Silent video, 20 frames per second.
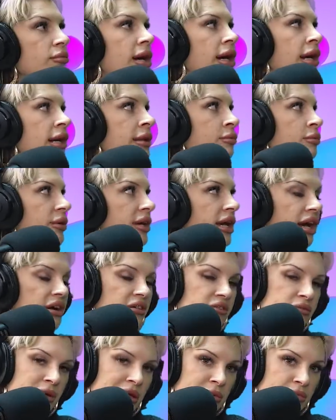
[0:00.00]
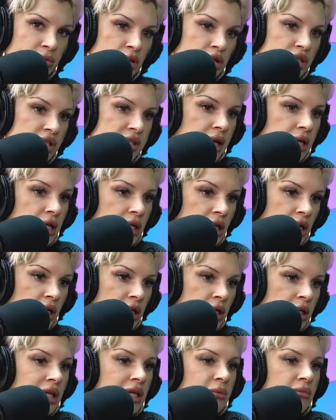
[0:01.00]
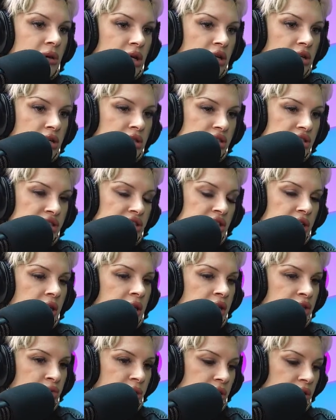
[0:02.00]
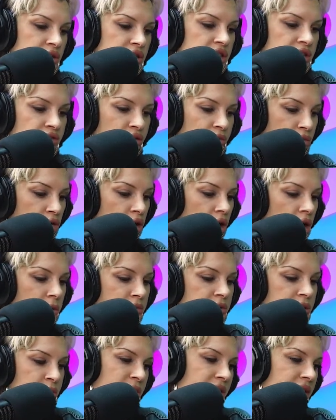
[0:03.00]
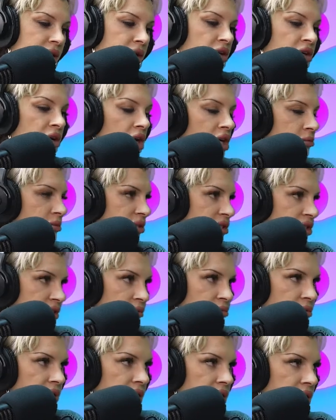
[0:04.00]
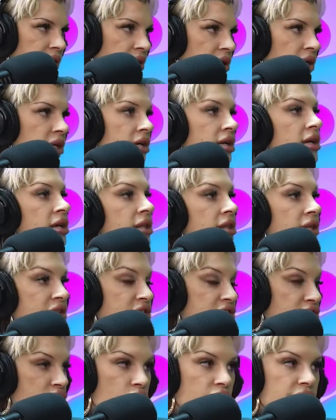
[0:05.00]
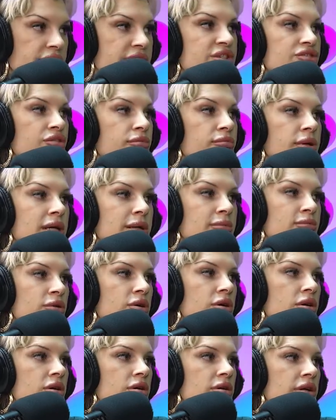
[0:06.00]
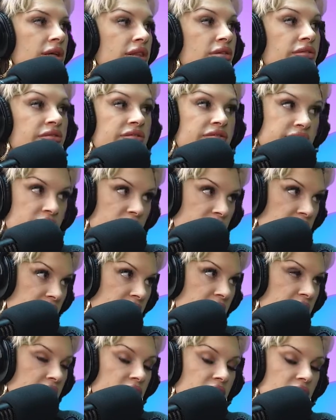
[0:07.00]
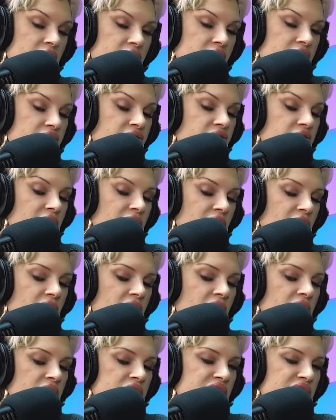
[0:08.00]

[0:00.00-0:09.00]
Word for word: mine, we have people send in emails each week. There's a different prompt, and we like anonymously read these stories from people, and they're very good. They're very